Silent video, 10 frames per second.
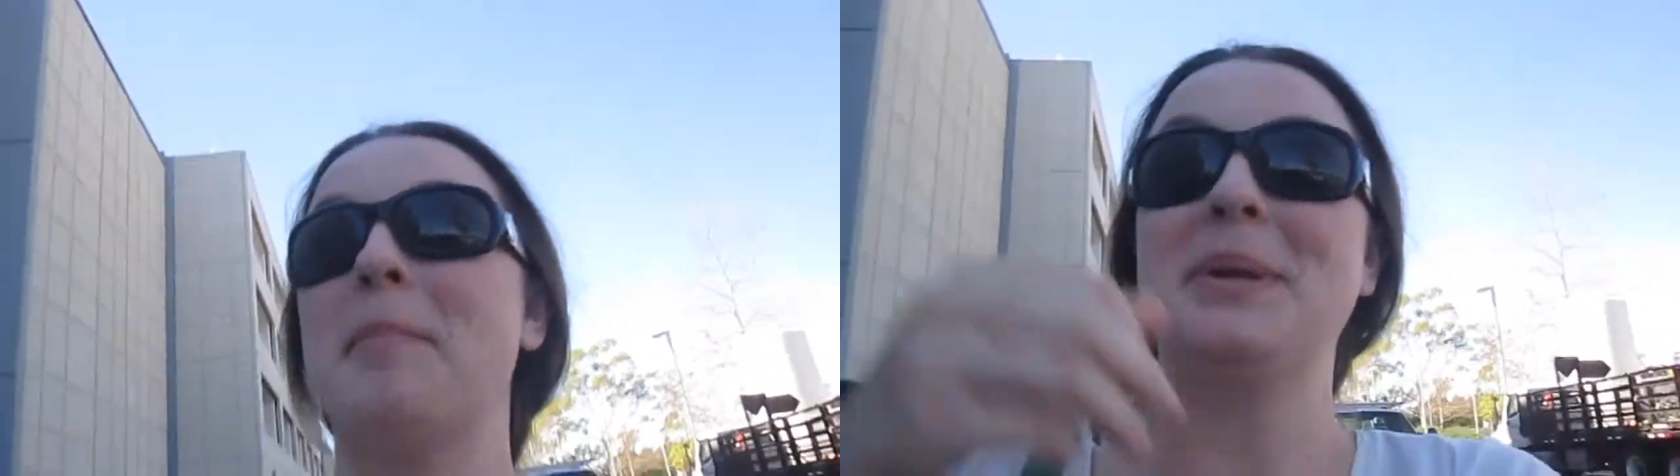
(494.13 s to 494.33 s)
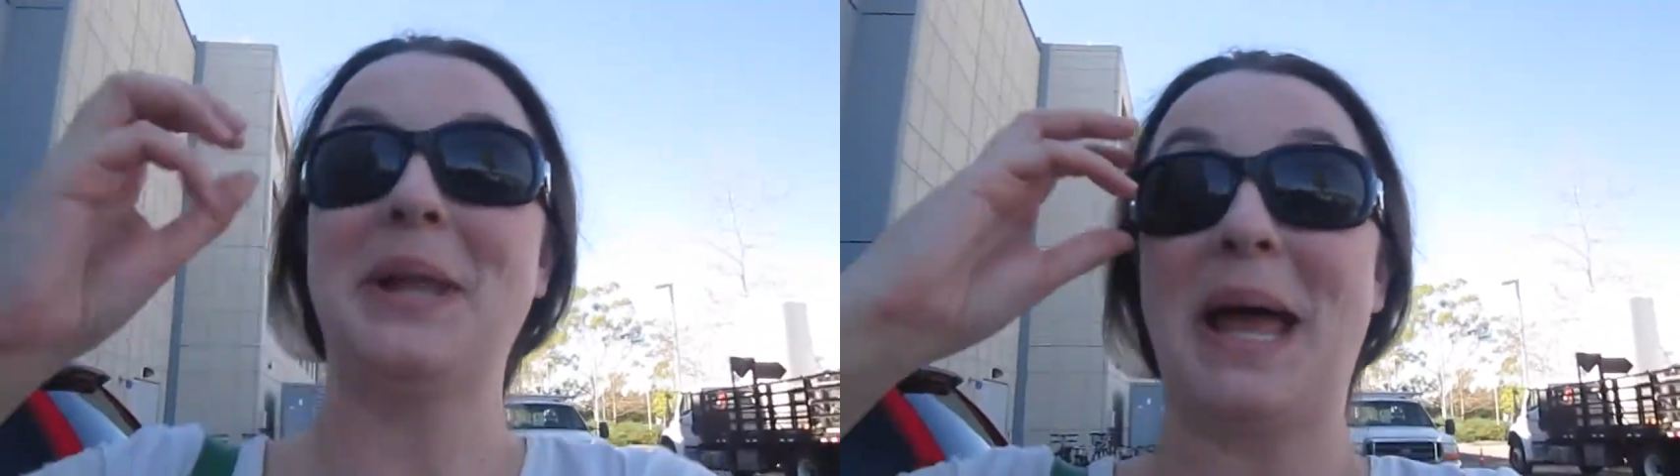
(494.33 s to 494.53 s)

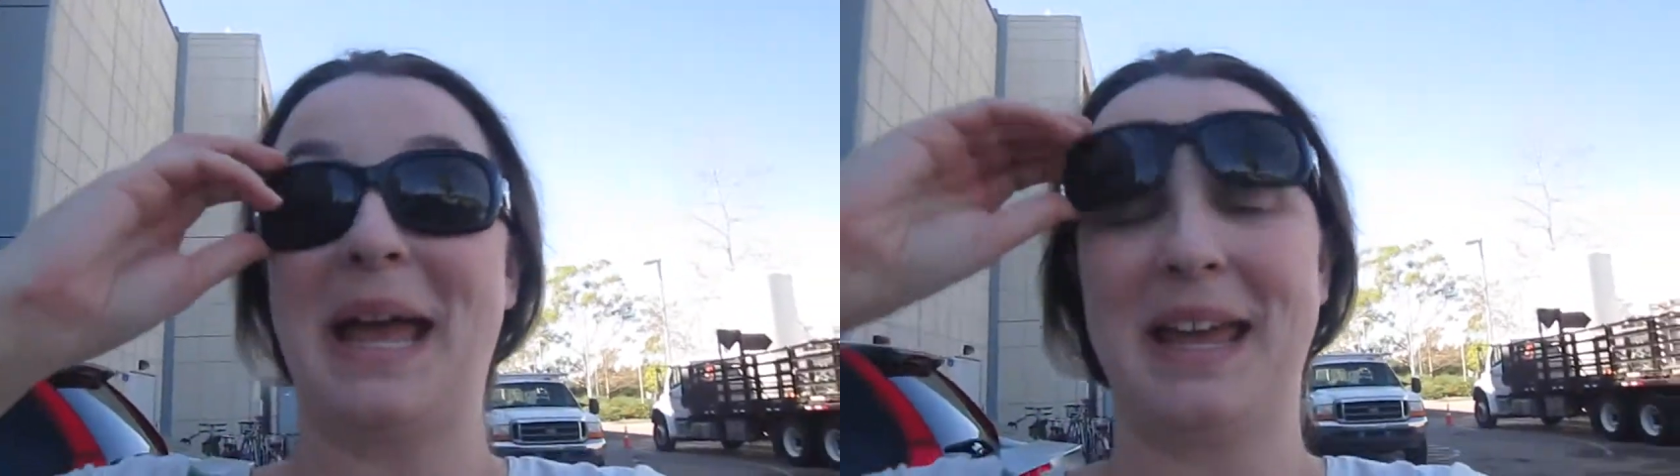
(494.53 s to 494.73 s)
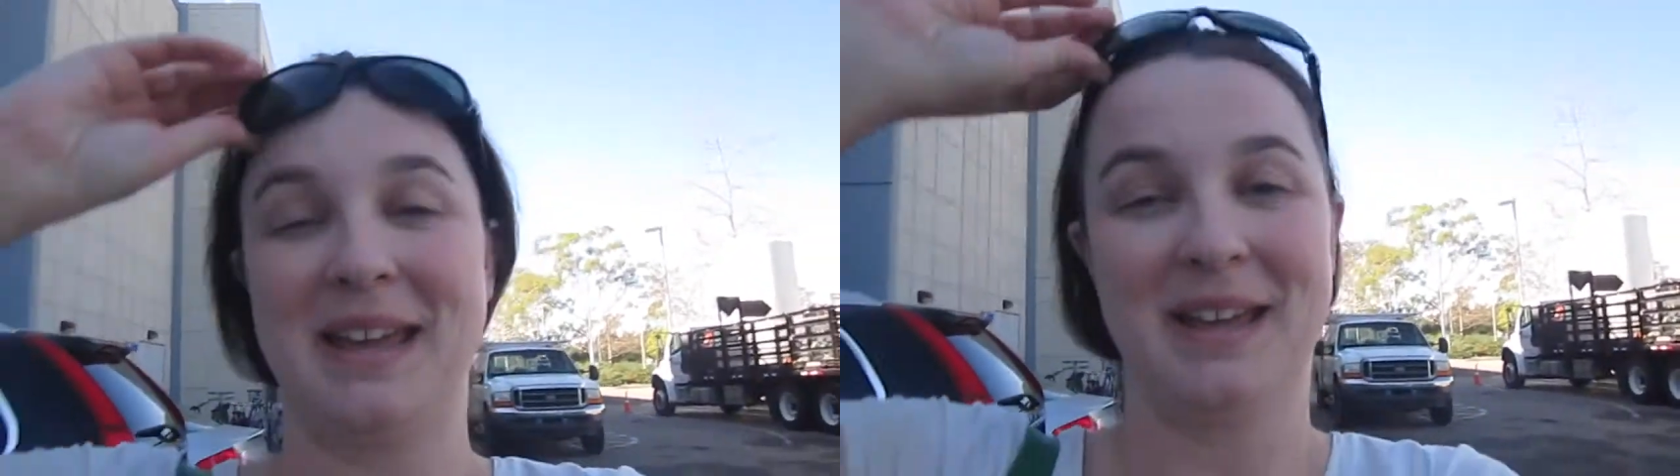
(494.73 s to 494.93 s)

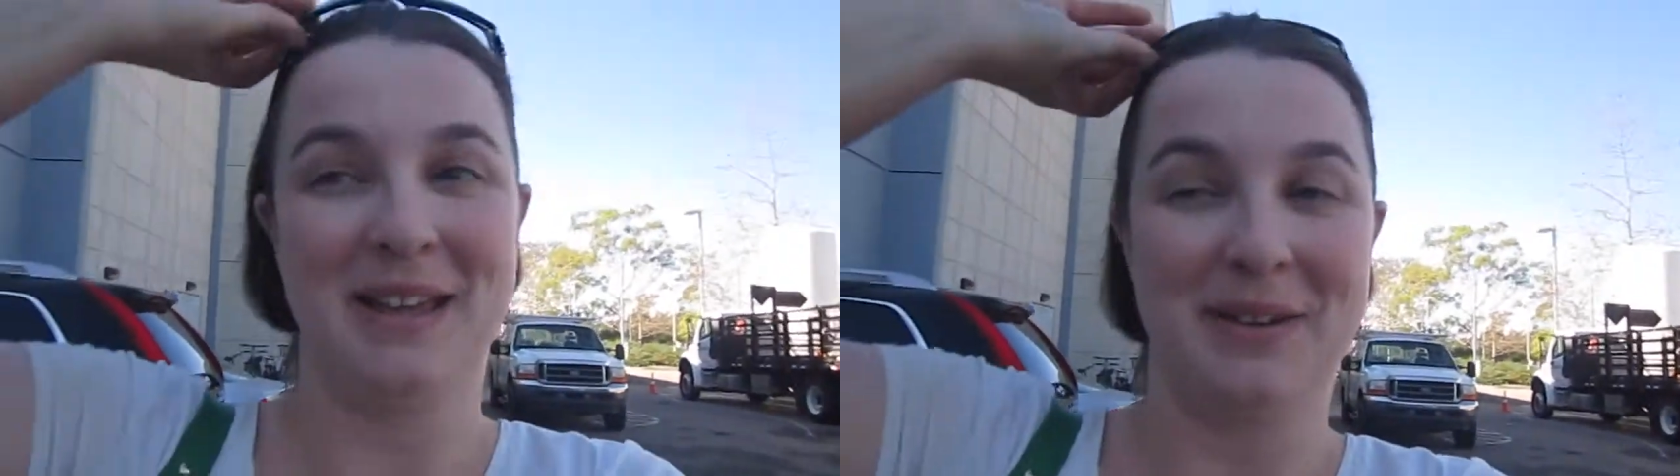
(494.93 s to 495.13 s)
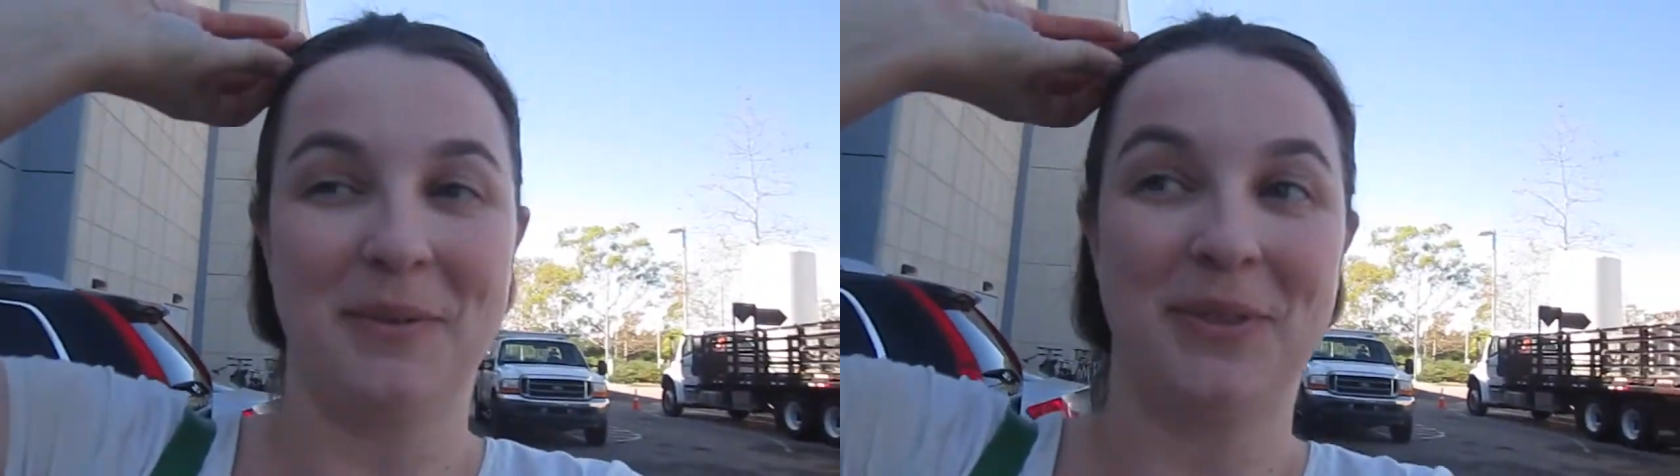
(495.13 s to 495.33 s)
play
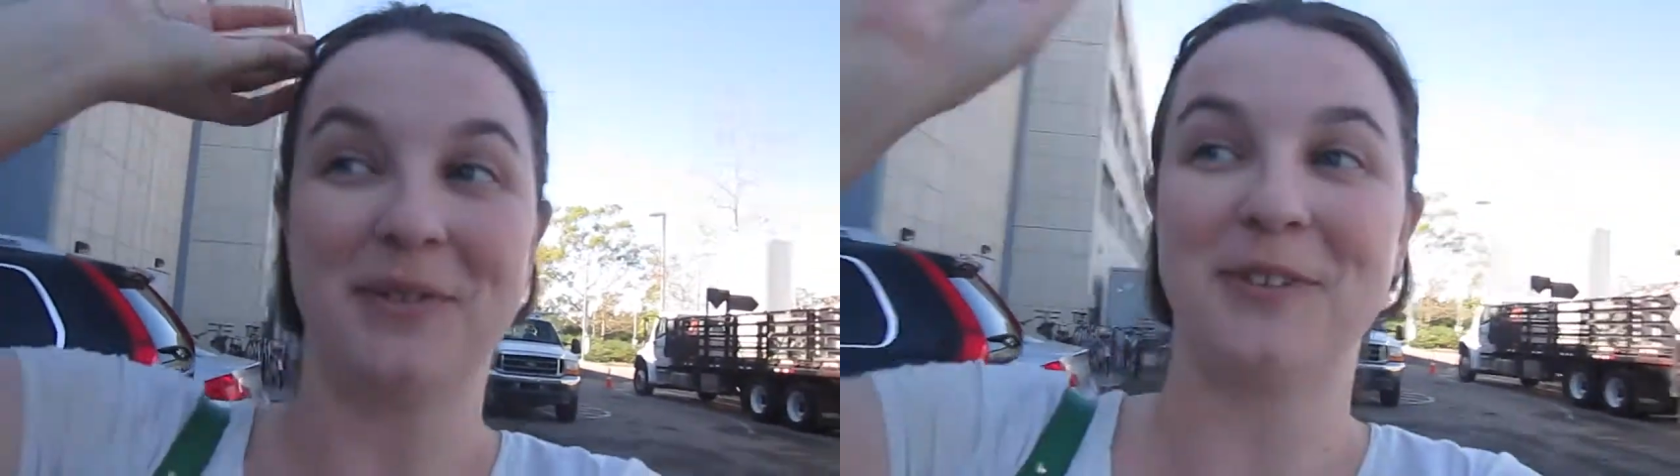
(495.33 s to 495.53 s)
with the